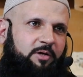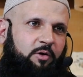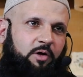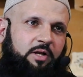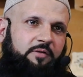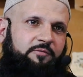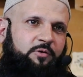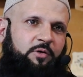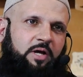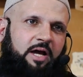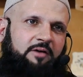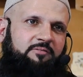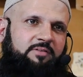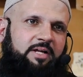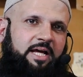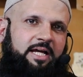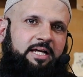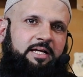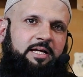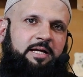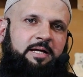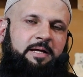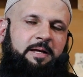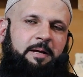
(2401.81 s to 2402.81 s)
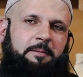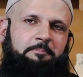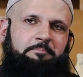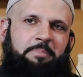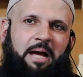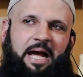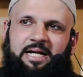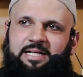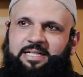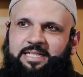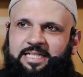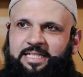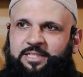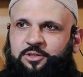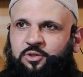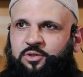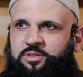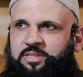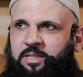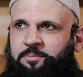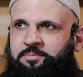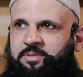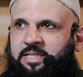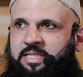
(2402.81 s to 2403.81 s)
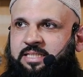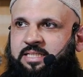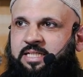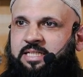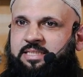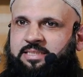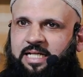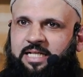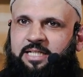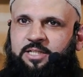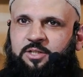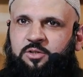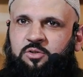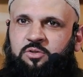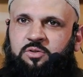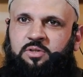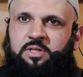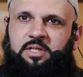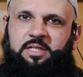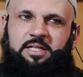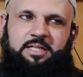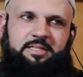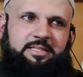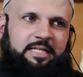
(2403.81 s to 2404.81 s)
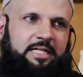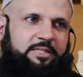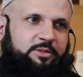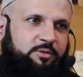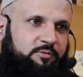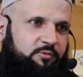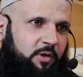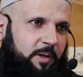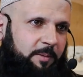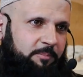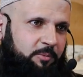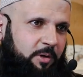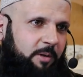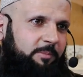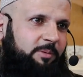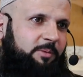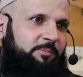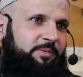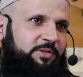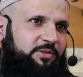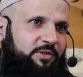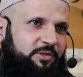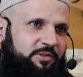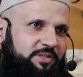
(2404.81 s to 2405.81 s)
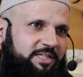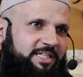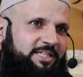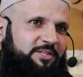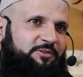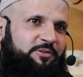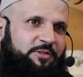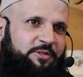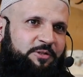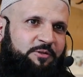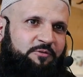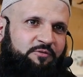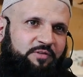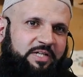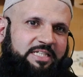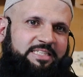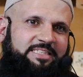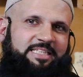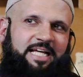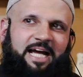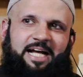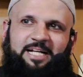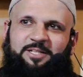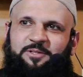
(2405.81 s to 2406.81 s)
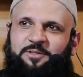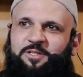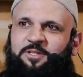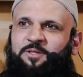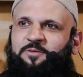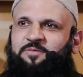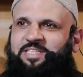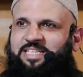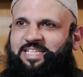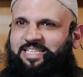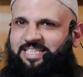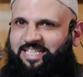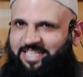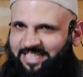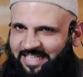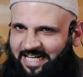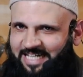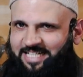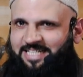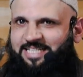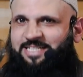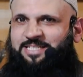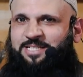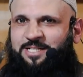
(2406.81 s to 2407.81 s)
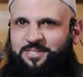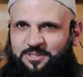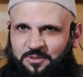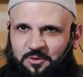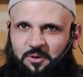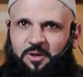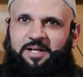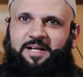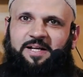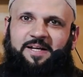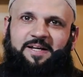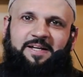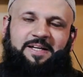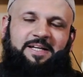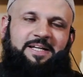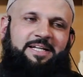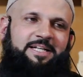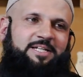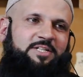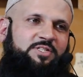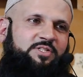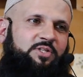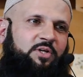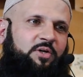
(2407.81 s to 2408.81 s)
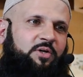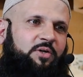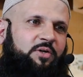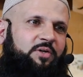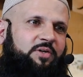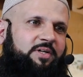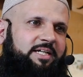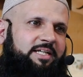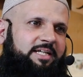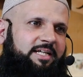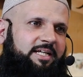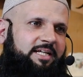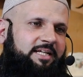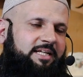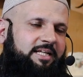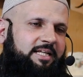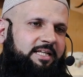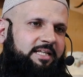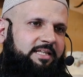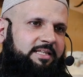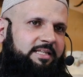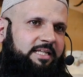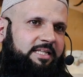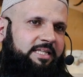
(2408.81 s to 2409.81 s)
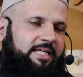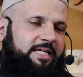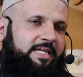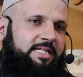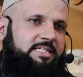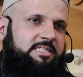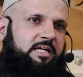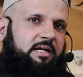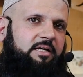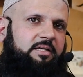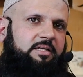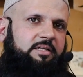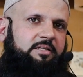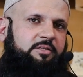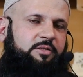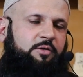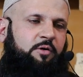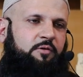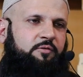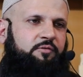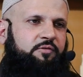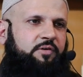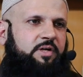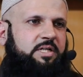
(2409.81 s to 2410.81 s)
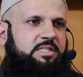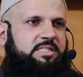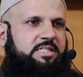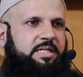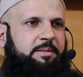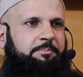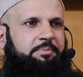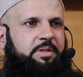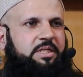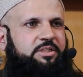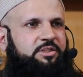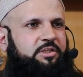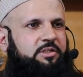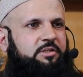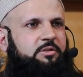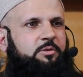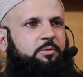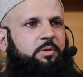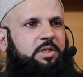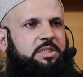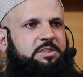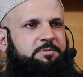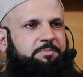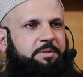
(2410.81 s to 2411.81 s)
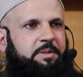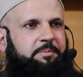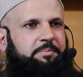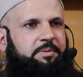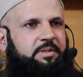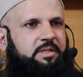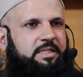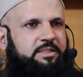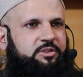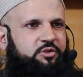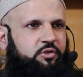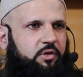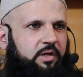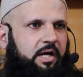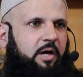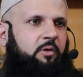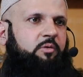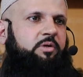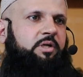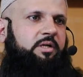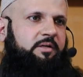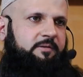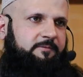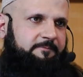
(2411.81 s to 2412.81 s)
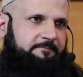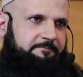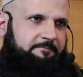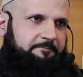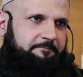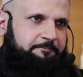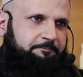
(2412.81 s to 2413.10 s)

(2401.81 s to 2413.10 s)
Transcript: Or if you have like bad teeth or something, they'll tell you that you've got a problem with your teeth, you need to fix that, you need to visit the dentist and so on. So the thing is, your first impression towards people is your outer.